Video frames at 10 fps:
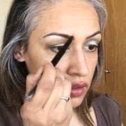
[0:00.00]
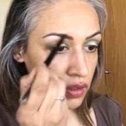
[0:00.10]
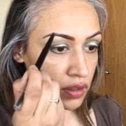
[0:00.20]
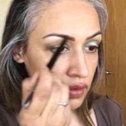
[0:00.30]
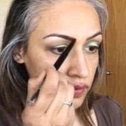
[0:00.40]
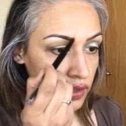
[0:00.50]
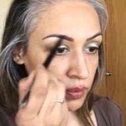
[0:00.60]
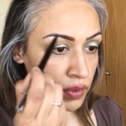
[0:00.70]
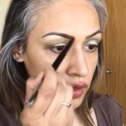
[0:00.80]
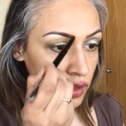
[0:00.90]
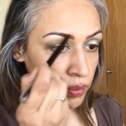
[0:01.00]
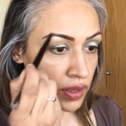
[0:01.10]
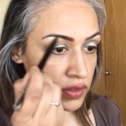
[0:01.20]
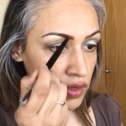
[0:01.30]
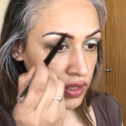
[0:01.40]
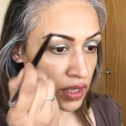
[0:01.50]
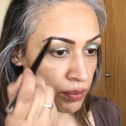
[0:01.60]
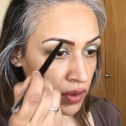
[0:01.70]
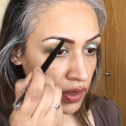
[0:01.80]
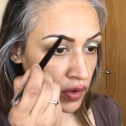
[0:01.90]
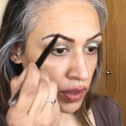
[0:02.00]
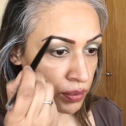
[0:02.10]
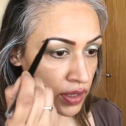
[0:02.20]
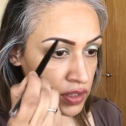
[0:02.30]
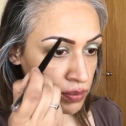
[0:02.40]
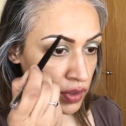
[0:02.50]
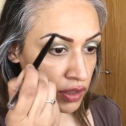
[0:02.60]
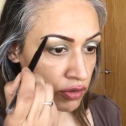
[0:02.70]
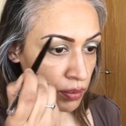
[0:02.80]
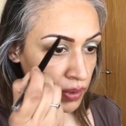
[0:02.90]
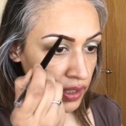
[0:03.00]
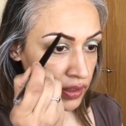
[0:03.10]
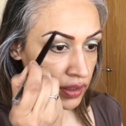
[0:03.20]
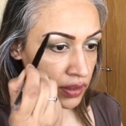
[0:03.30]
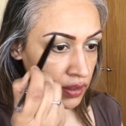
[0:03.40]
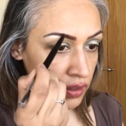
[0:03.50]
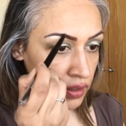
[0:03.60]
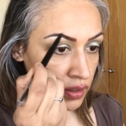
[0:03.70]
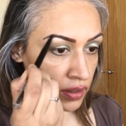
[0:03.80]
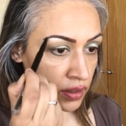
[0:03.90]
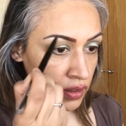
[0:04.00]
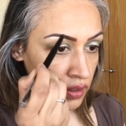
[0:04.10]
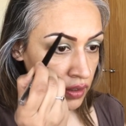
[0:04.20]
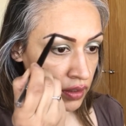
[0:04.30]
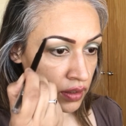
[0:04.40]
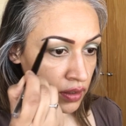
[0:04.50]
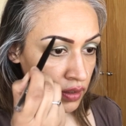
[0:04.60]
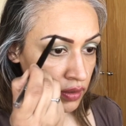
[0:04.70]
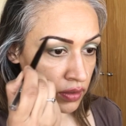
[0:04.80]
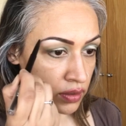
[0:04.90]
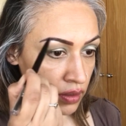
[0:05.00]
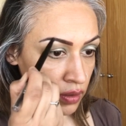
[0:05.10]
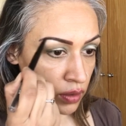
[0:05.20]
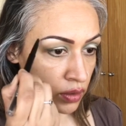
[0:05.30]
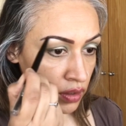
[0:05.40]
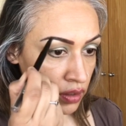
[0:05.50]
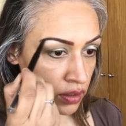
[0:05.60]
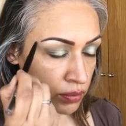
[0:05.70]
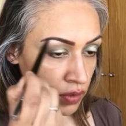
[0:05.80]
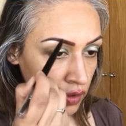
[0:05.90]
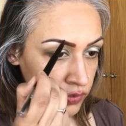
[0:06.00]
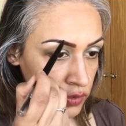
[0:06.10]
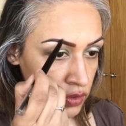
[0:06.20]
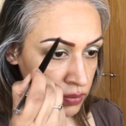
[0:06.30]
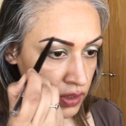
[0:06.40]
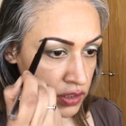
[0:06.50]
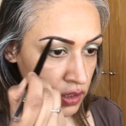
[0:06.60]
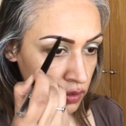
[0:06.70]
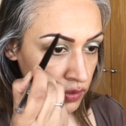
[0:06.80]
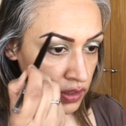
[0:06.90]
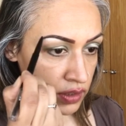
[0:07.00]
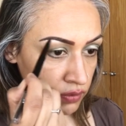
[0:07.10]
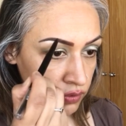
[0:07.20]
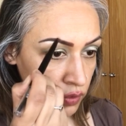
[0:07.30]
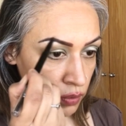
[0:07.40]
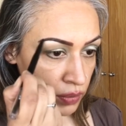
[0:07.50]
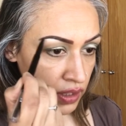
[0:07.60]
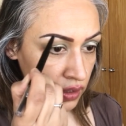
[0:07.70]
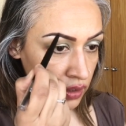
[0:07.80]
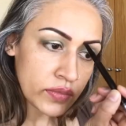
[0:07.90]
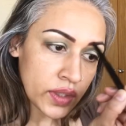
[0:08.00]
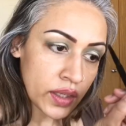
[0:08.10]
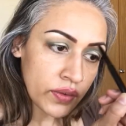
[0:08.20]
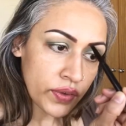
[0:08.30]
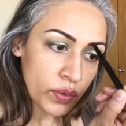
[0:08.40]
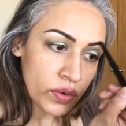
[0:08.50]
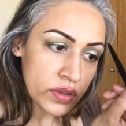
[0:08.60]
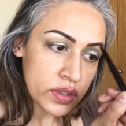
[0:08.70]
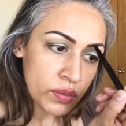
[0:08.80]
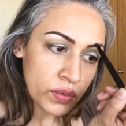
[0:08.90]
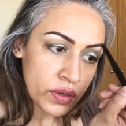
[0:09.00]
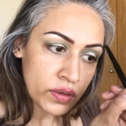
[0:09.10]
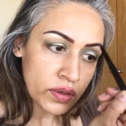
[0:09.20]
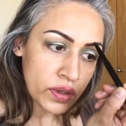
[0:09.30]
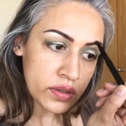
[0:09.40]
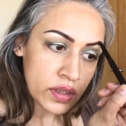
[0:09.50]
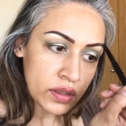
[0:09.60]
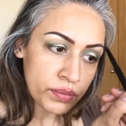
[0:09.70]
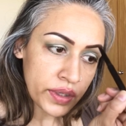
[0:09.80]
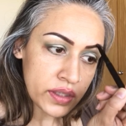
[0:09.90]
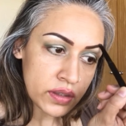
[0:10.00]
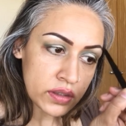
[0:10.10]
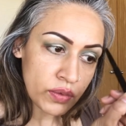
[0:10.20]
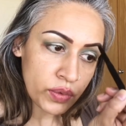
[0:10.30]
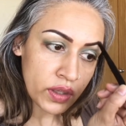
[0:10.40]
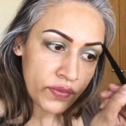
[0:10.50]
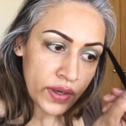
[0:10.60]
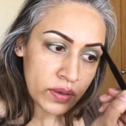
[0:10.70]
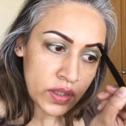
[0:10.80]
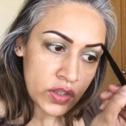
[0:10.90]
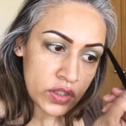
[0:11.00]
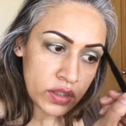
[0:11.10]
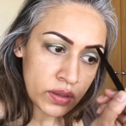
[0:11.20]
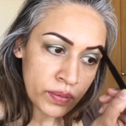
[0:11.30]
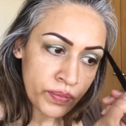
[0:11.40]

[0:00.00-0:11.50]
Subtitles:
and fill in my eyebrows. I get my eyebrows microbladed. So half the job's actually already done for me. Now, if you are someone who goes a little bit excessive with your foundation,